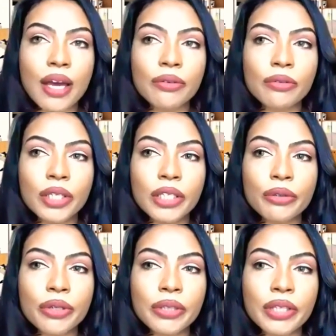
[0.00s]
really
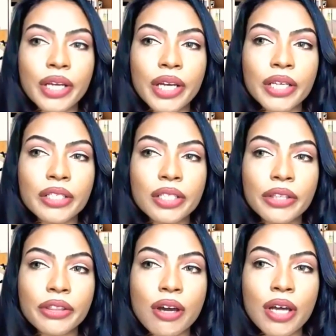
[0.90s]
agree with that. I actually
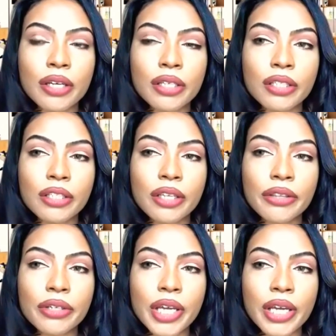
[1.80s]
thought the
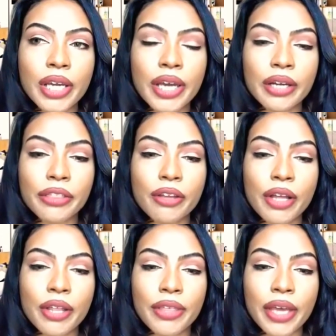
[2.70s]
other day, I had a
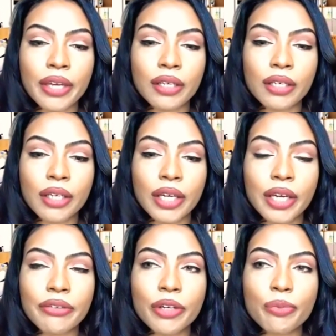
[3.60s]
thought that
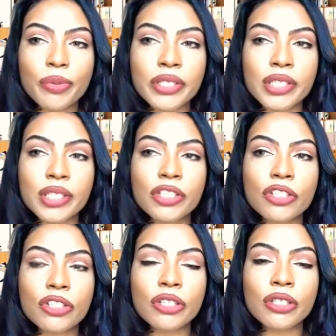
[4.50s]
every business
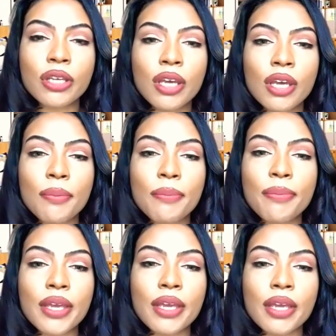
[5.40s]
should
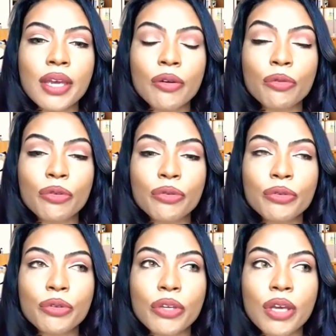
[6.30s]
be
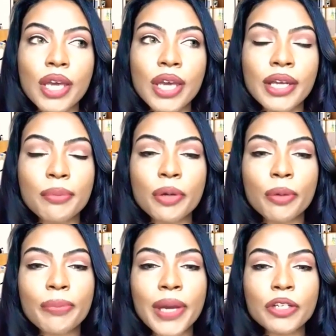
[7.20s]
in a
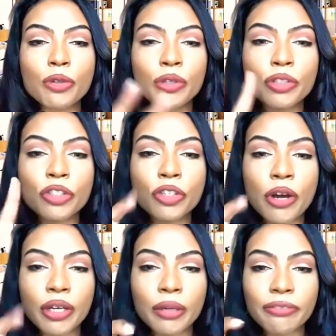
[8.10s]
perpetual
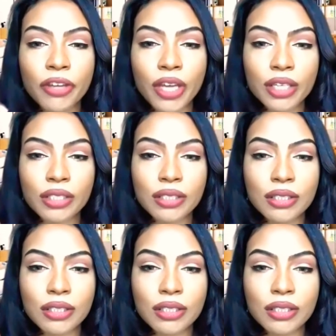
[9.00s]
startup phase.